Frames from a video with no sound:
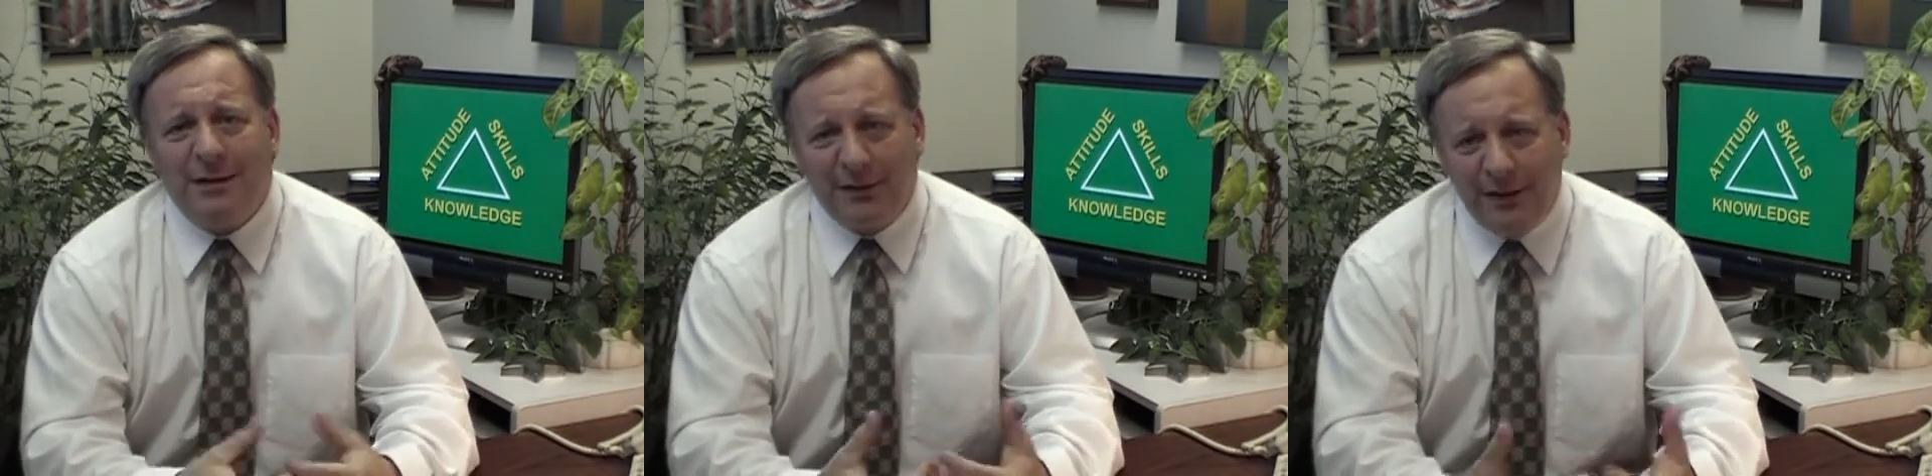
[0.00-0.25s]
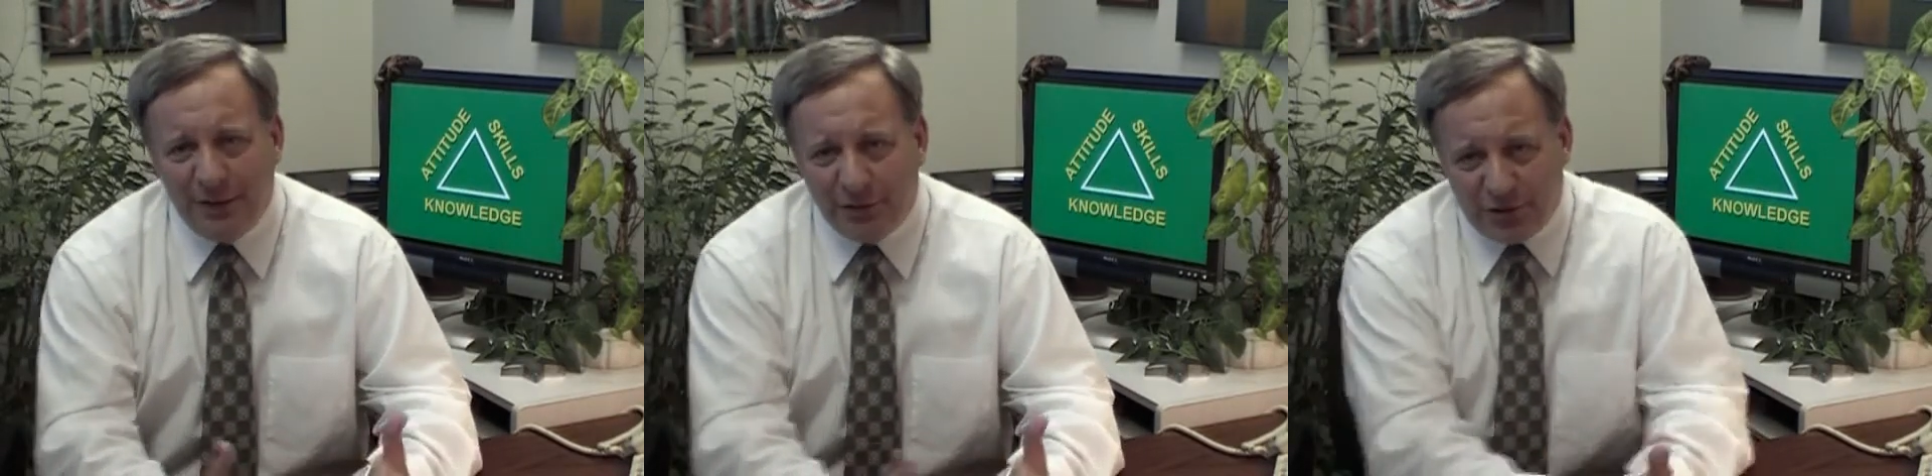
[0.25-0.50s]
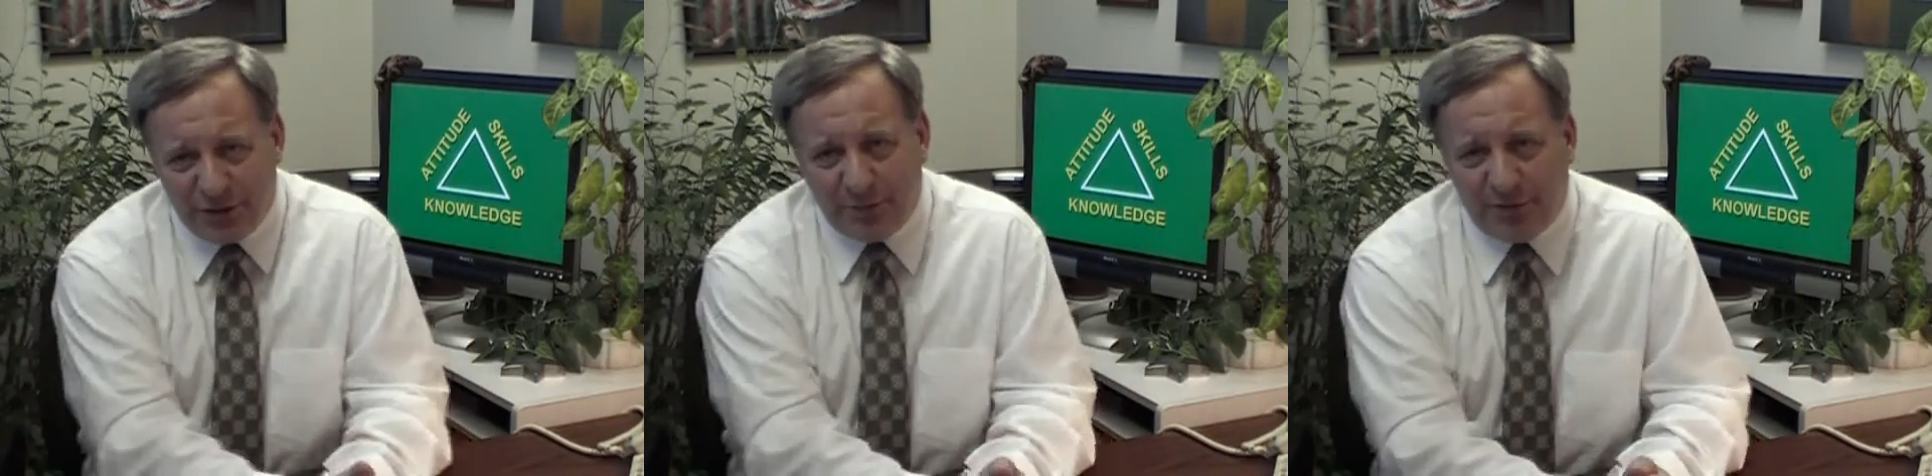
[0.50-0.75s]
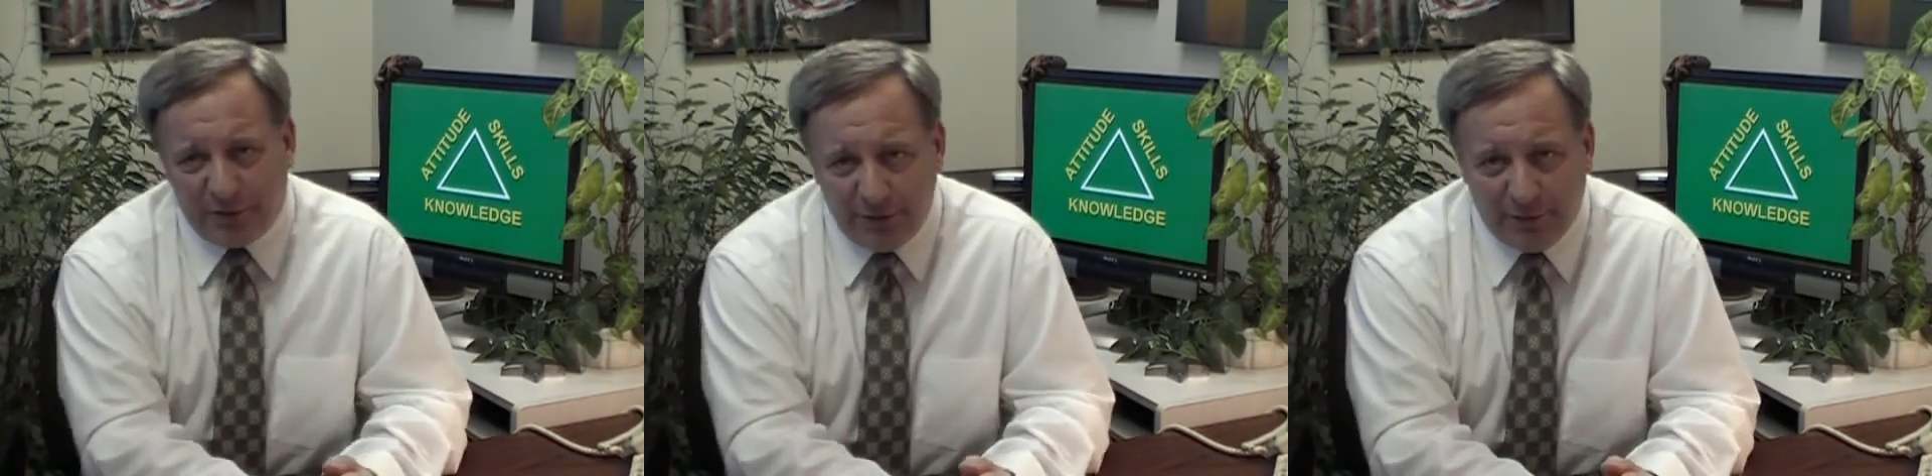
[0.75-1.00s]

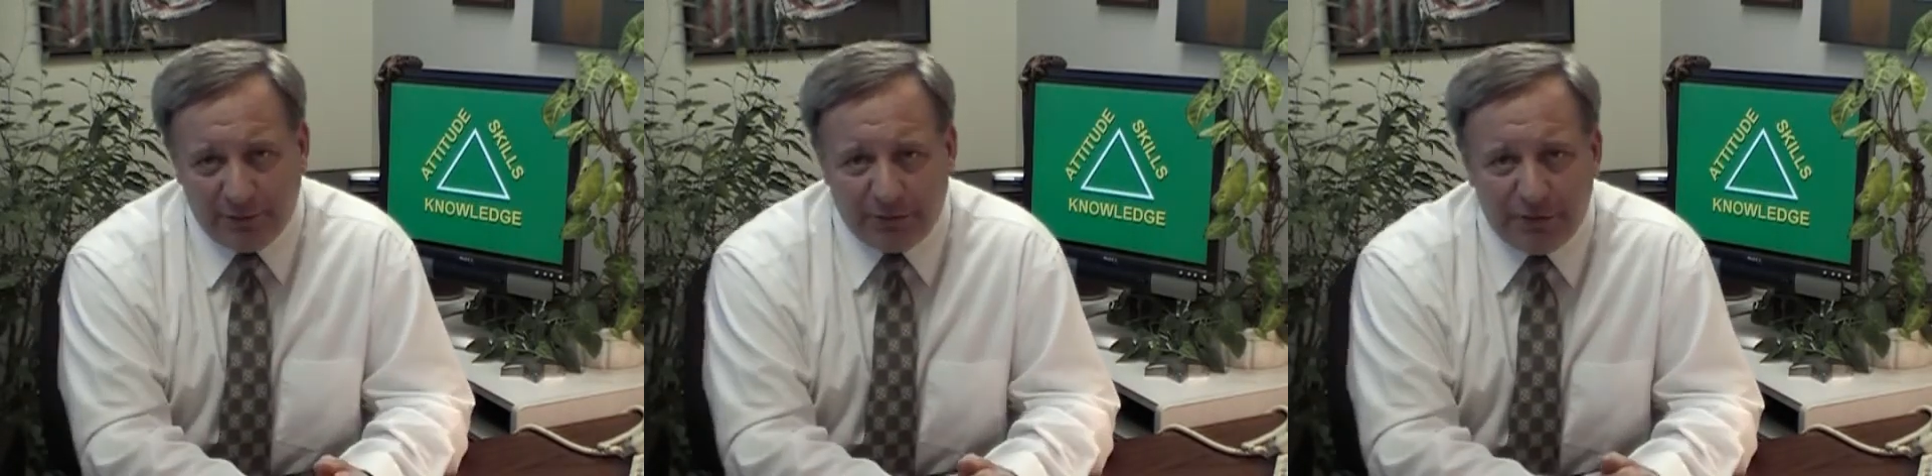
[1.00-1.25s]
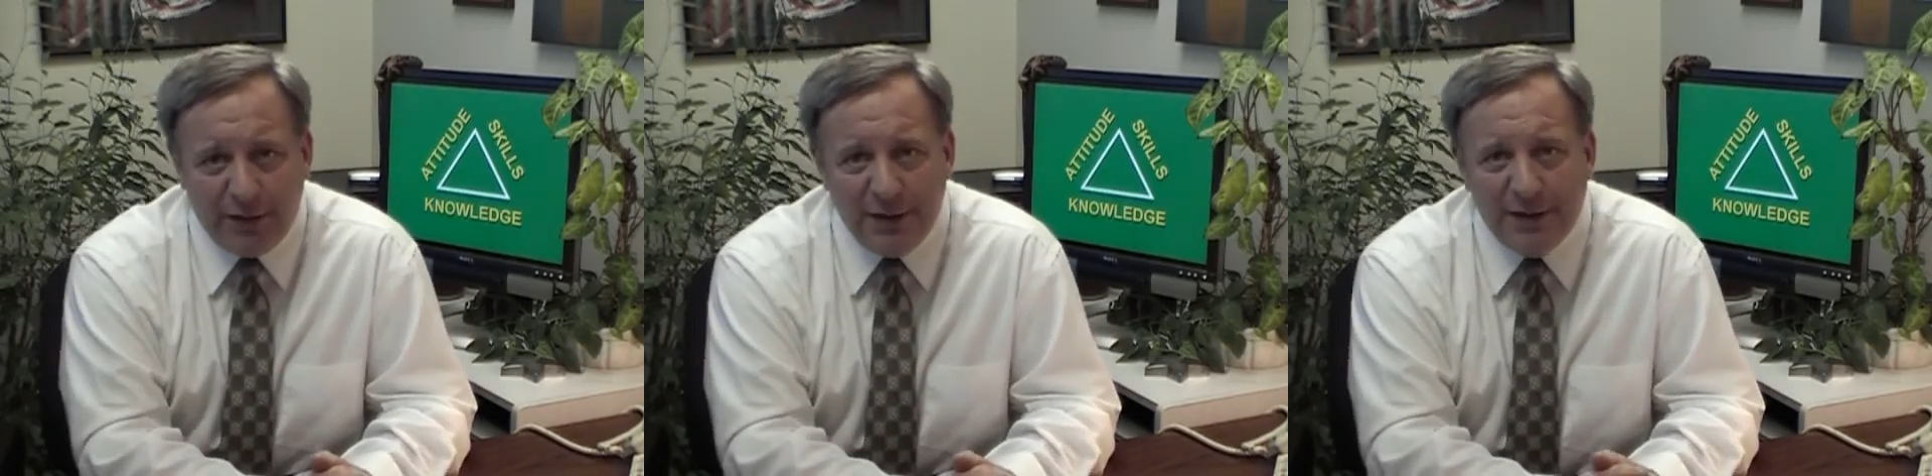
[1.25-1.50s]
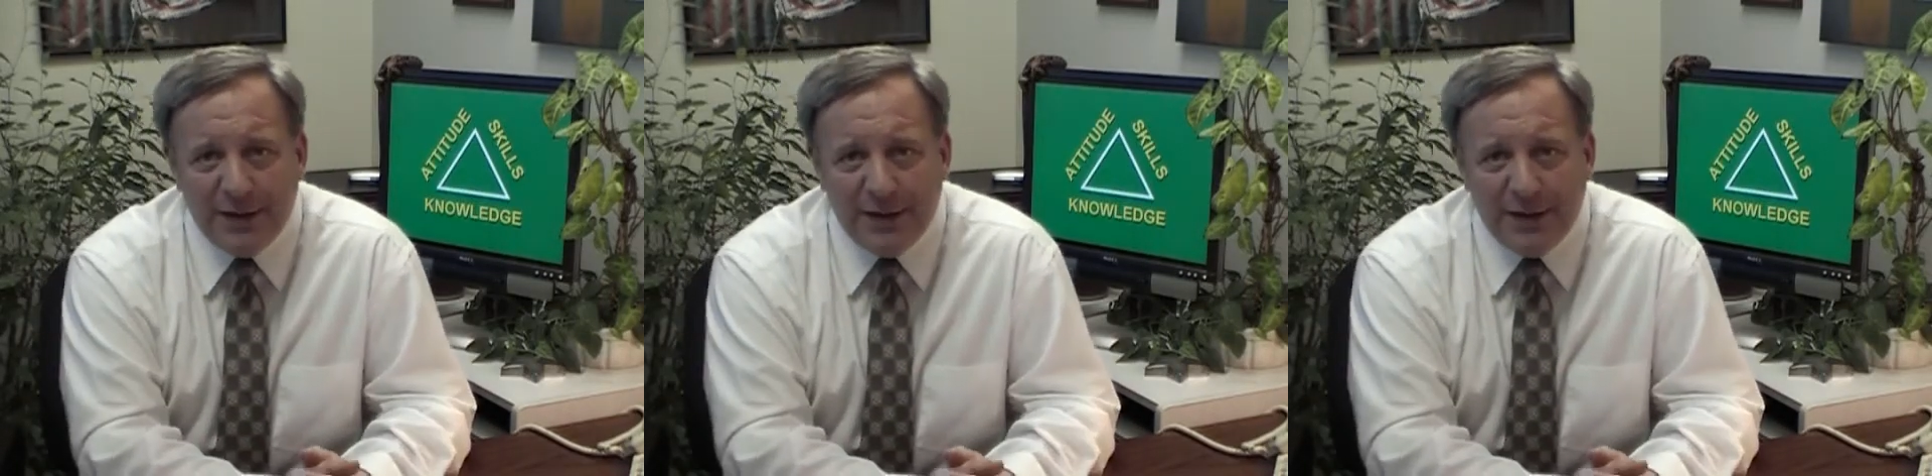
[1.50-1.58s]
leadership skills.